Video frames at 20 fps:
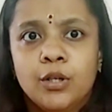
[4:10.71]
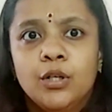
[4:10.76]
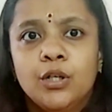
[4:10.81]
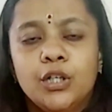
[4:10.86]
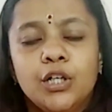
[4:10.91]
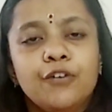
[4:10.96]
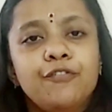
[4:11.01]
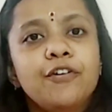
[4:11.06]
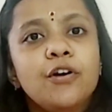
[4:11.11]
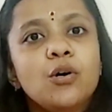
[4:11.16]

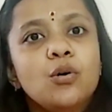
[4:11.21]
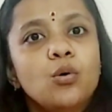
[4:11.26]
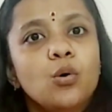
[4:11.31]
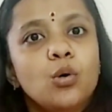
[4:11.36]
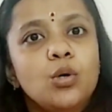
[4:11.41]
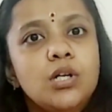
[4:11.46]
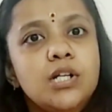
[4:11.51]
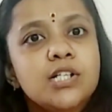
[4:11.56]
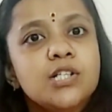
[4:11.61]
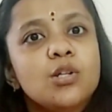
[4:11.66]
If your goal
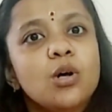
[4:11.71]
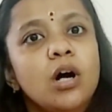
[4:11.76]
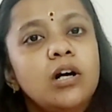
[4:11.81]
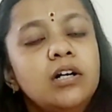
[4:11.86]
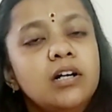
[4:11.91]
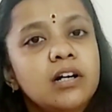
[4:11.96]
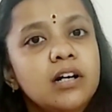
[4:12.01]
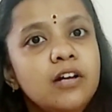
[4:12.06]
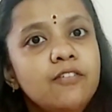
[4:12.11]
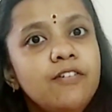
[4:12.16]
is not
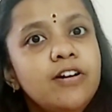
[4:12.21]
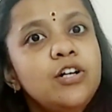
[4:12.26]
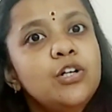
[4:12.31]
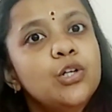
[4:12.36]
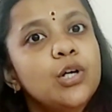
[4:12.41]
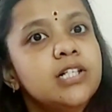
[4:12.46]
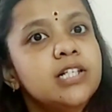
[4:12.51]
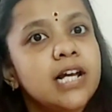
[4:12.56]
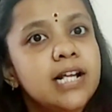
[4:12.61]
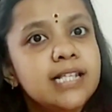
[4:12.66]
relevant to
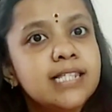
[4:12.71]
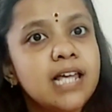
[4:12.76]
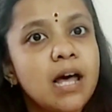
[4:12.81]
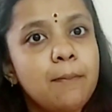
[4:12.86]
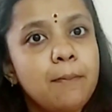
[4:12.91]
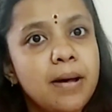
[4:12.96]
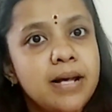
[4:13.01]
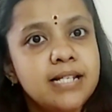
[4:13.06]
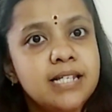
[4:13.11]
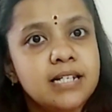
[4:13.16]
your child's
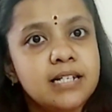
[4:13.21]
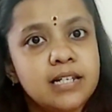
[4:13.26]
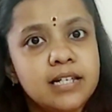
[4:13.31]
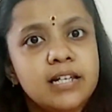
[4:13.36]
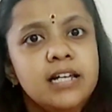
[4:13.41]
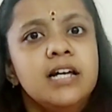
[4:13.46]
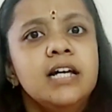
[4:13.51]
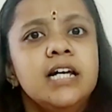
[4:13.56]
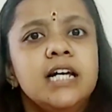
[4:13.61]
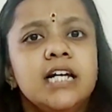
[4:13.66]

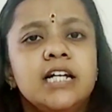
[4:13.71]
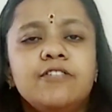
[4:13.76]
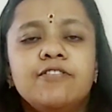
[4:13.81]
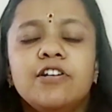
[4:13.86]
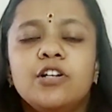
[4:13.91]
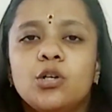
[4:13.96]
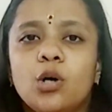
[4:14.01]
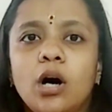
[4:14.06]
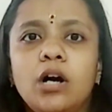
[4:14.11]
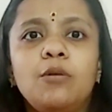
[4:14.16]
capacity, it will
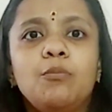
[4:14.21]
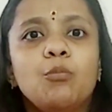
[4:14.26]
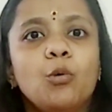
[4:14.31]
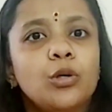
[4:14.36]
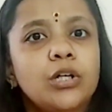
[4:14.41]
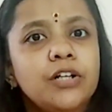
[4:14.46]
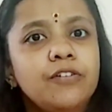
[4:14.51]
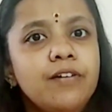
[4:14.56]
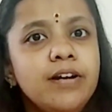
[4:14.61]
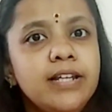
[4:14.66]
not
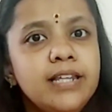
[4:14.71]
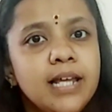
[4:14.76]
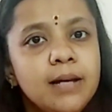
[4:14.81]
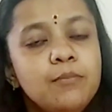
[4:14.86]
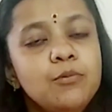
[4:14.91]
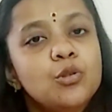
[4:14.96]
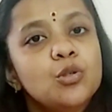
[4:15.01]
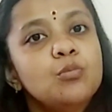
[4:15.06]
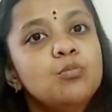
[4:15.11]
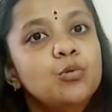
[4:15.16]
motivate them
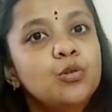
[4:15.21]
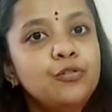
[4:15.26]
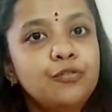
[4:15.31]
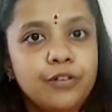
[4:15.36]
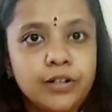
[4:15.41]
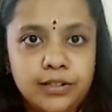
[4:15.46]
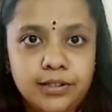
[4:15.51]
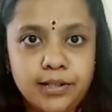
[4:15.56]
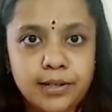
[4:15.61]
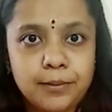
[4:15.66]
to move
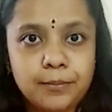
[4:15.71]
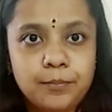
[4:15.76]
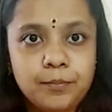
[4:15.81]
further.